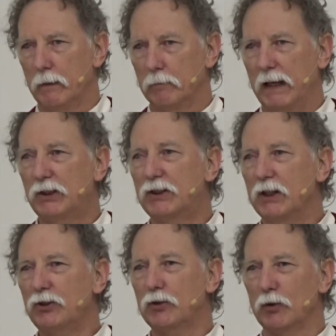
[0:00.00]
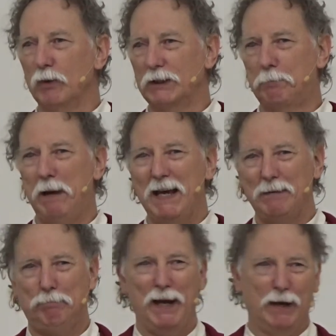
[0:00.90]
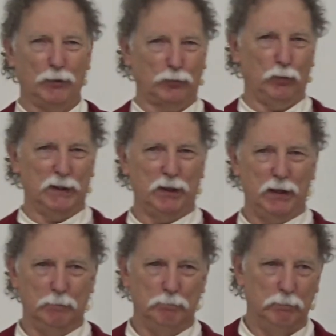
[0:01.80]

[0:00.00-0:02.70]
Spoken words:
My sister was pen pals with him.